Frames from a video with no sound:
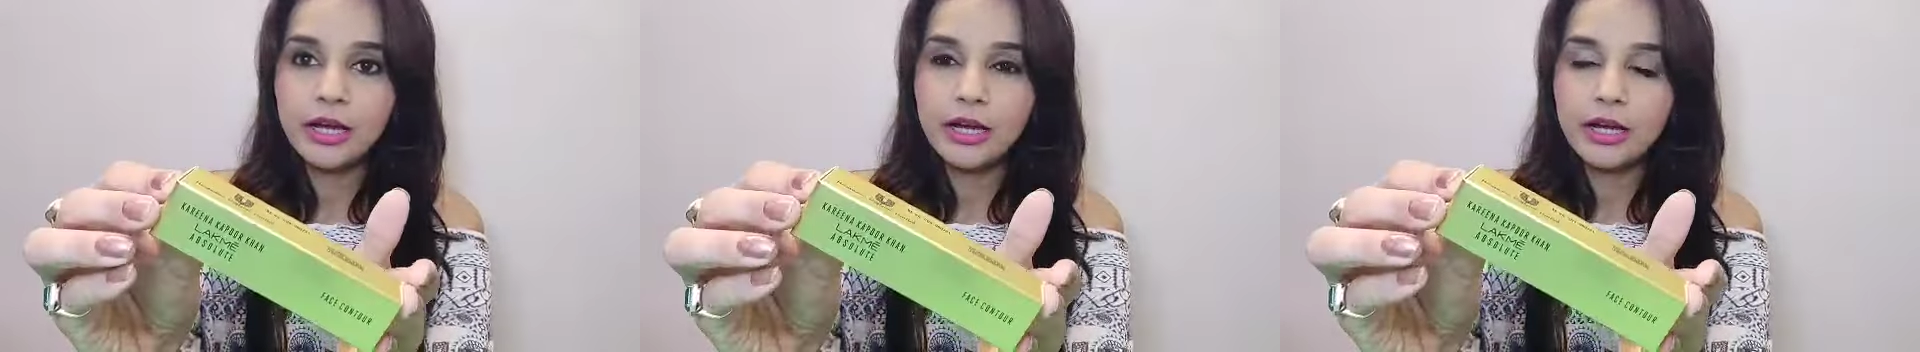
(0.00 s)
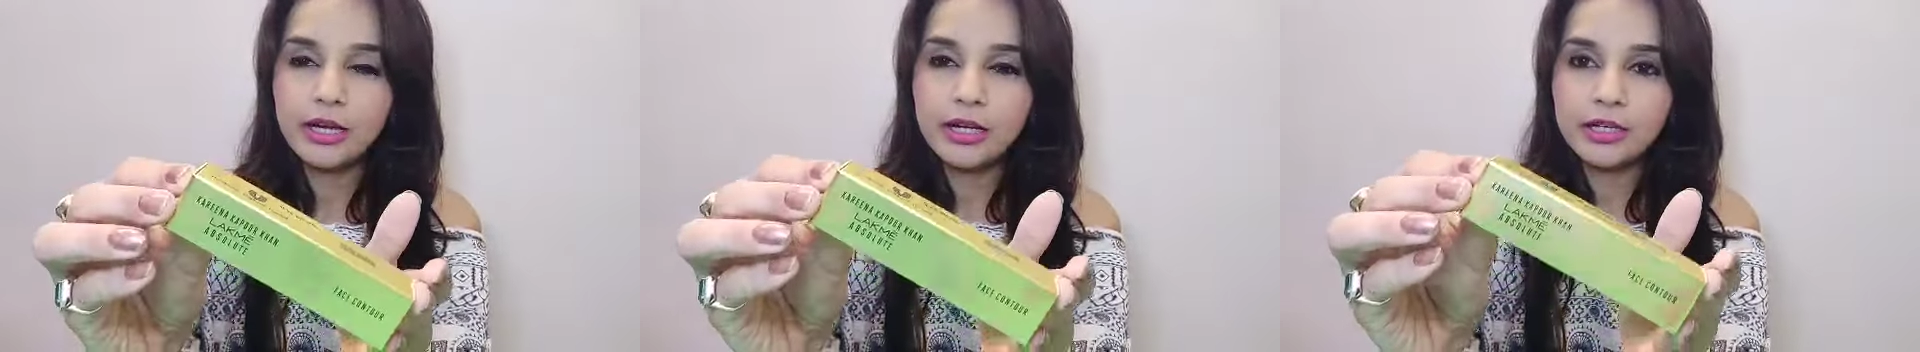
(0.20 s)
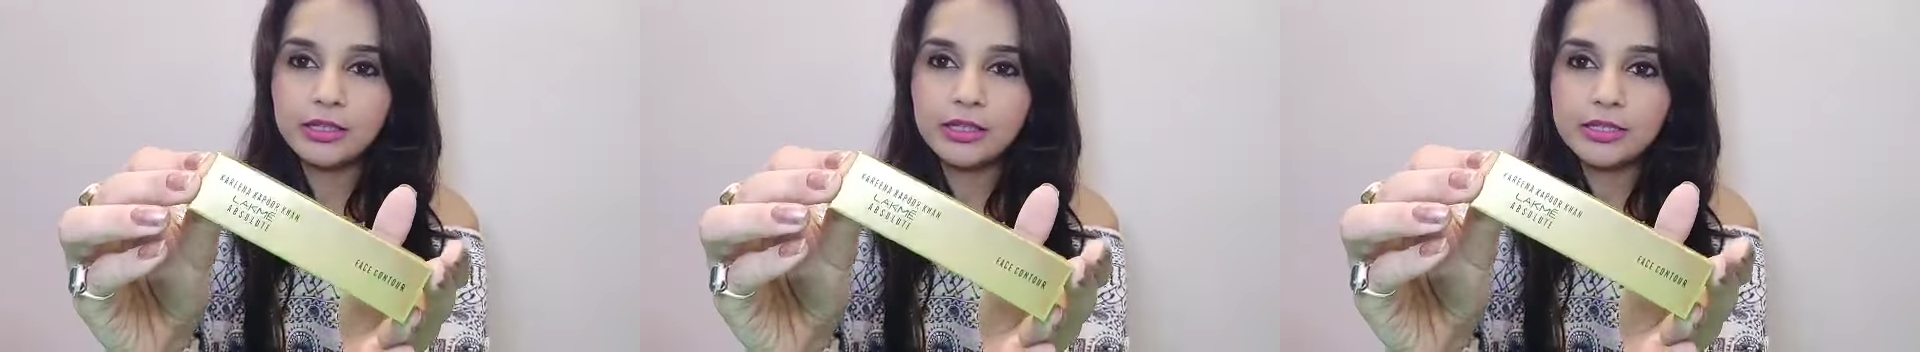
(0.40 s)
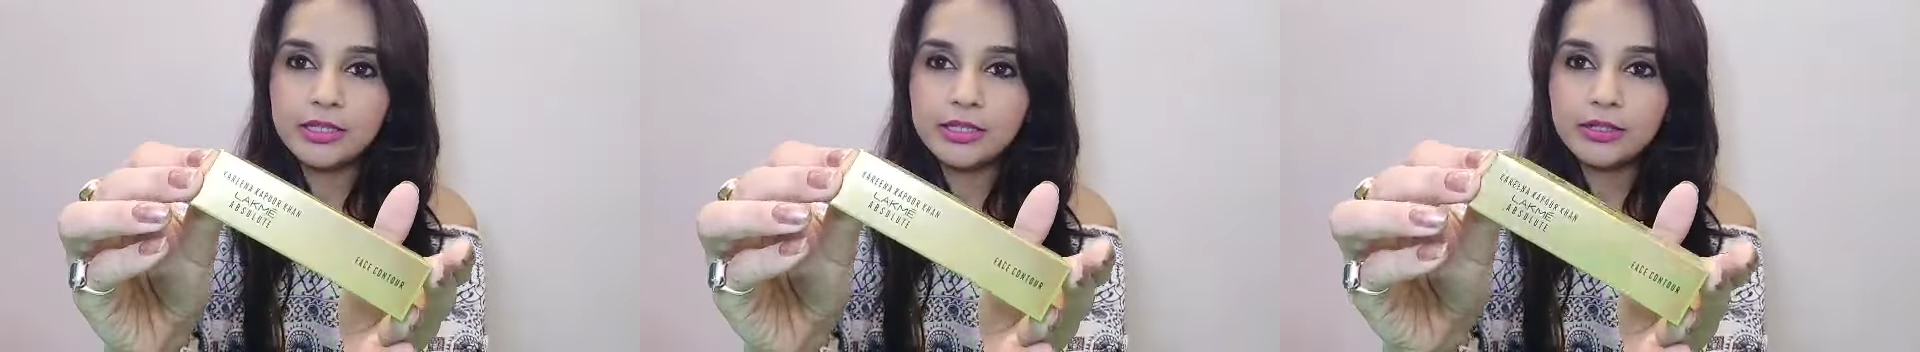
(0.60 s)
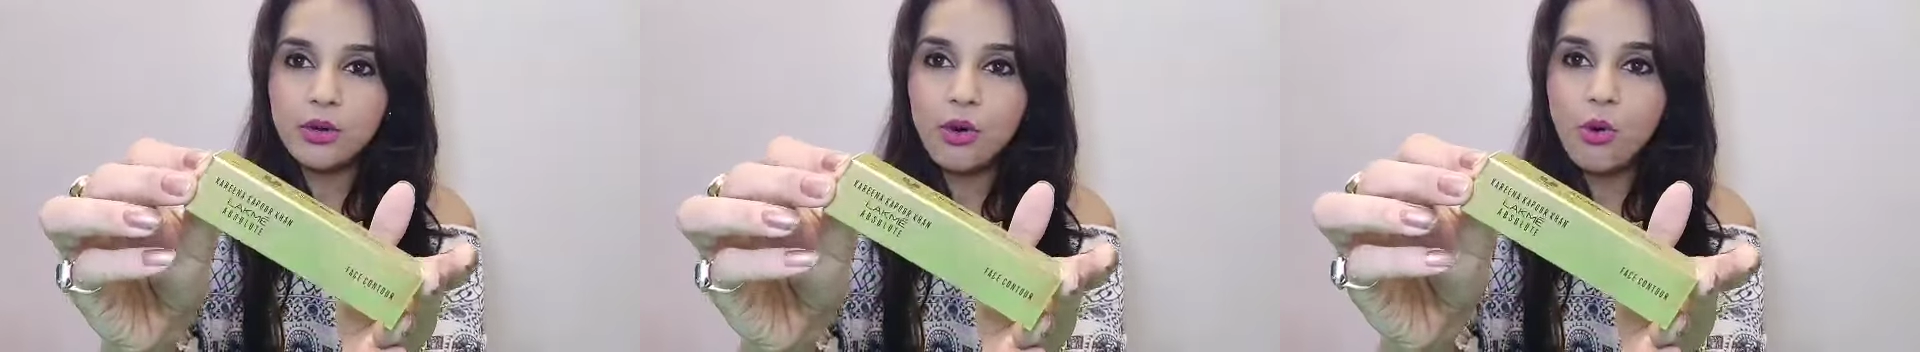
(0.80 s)
This
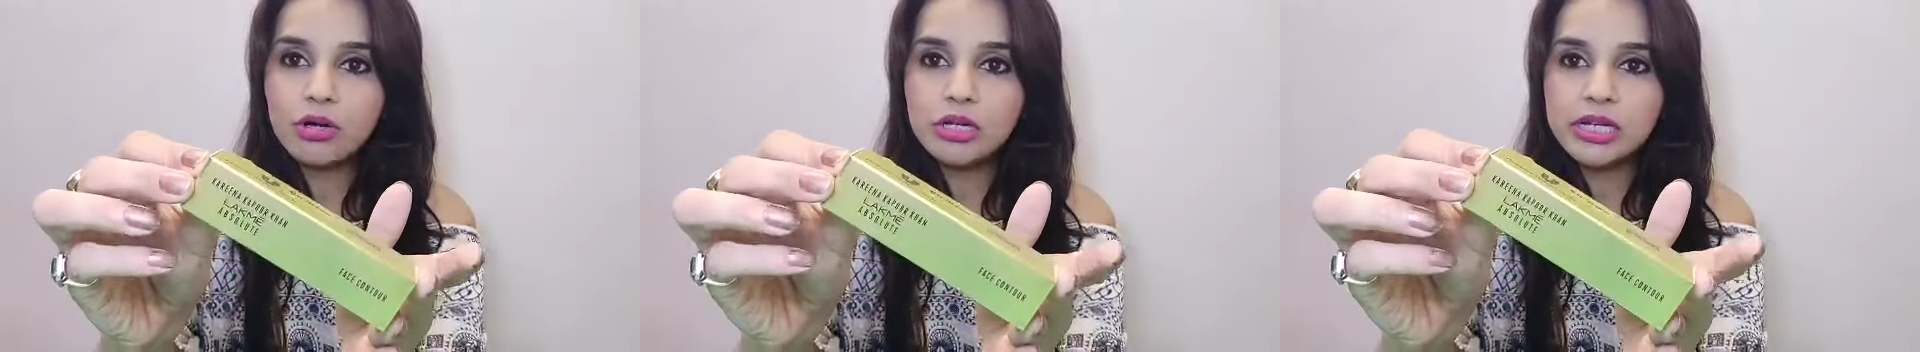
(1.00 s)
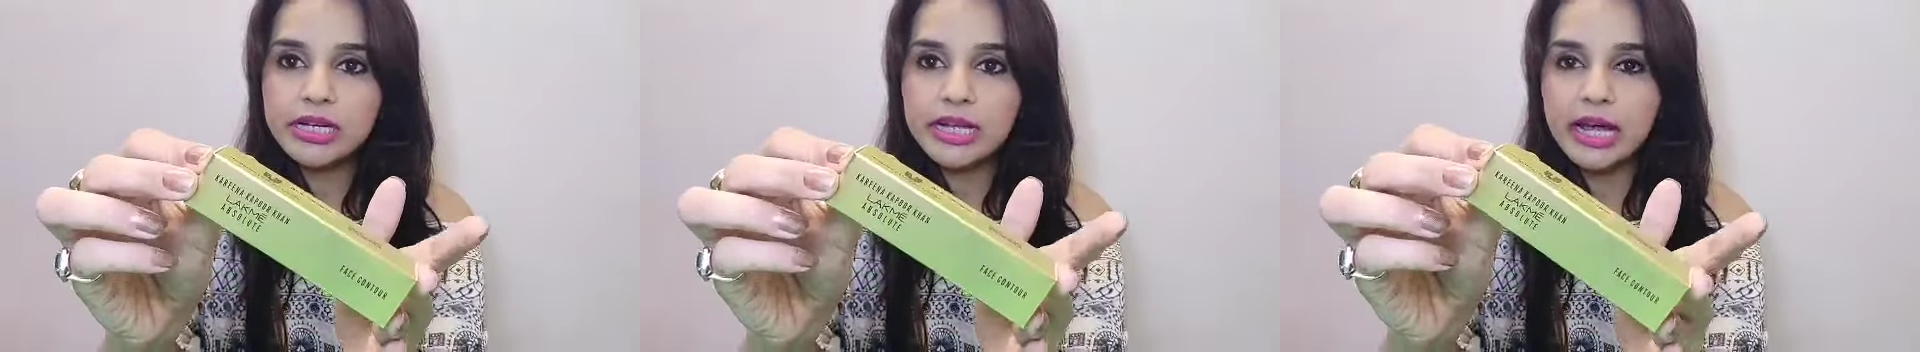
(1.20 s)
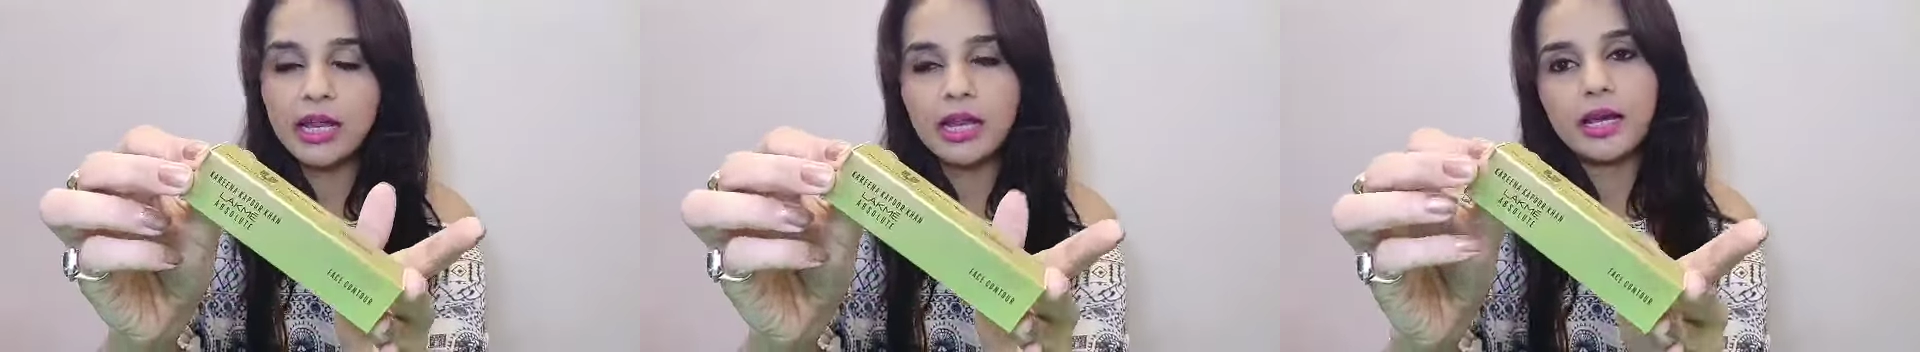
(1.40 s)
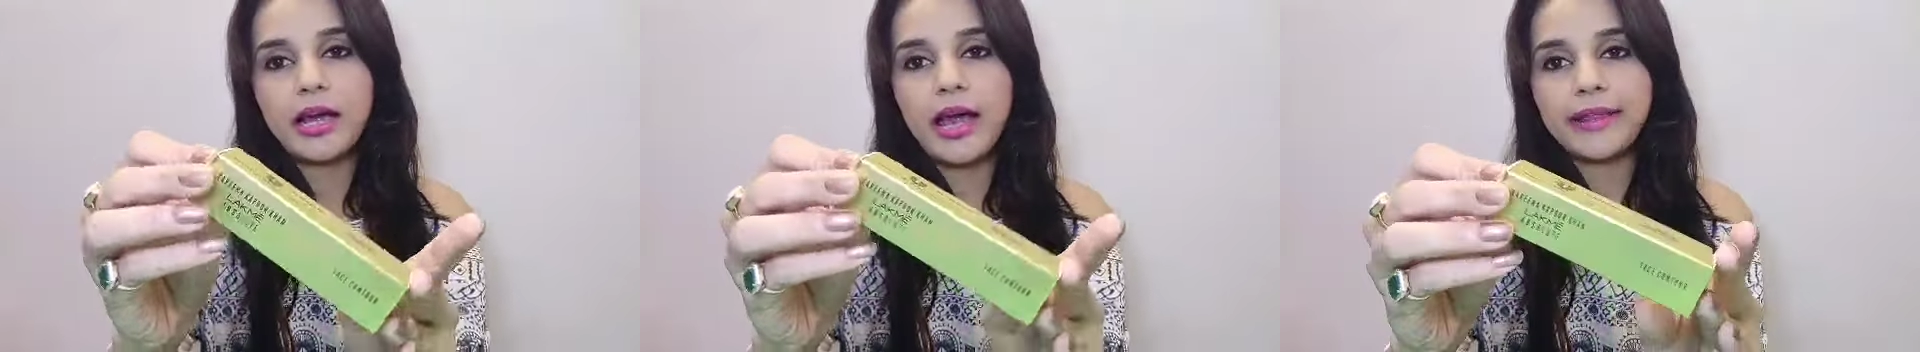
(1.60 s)
is golden color